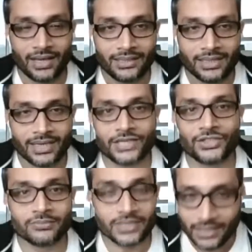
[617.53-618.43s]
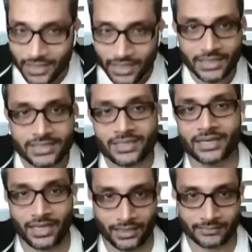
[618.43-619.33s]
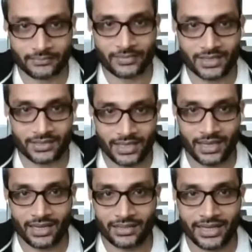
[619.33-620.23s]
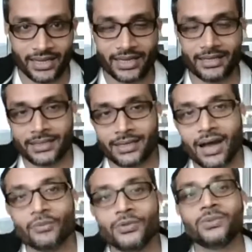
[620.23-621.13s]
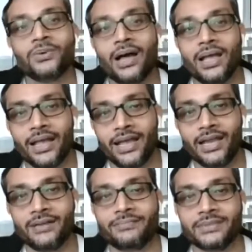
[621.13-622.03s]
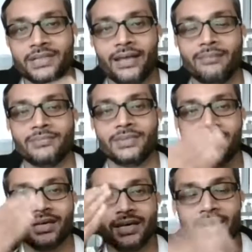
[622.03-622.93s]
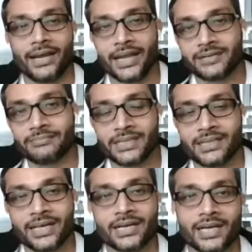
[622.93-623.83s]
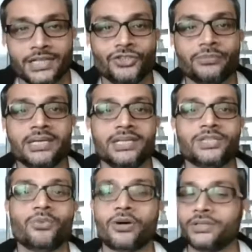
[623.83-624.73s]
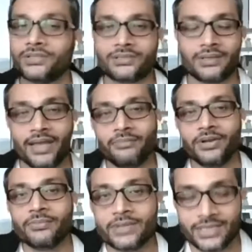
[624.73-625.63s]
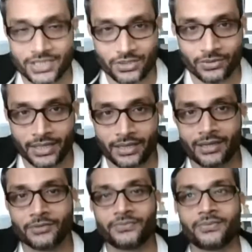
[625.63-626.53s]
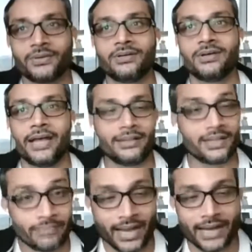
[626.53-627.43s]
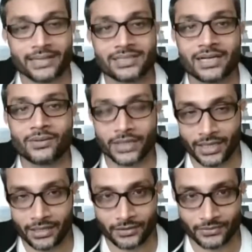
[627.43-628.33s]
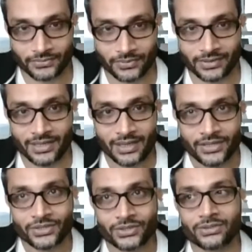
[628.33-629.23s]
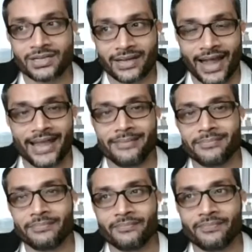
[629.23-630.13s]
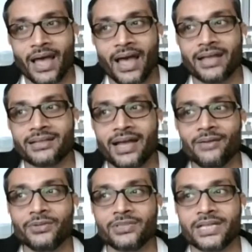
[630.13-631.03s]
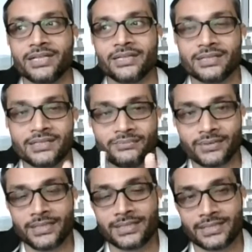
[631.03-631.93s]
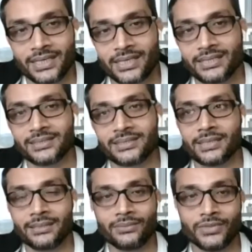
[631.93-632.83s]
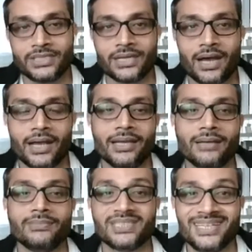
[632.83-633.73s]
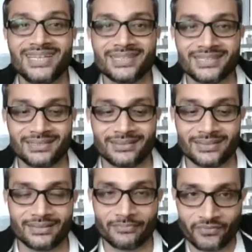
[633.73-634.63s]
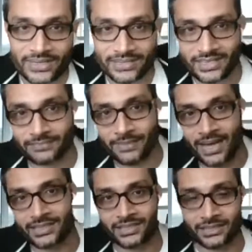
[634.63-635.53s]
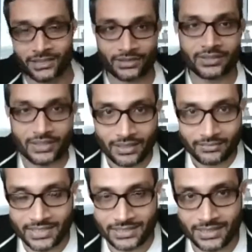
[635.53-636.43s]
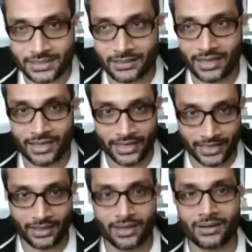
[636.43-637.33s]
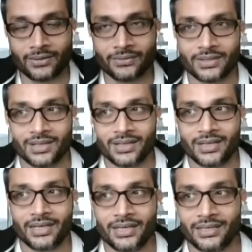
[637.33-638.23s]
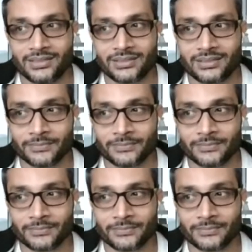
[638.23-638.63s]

and the consumer is the king. They and then how do I help them connect with their consumer is what everybody is looking out for, and the brands are looking out for. So the time, I would say that the differentiation which I am seeing that versus past versus and now is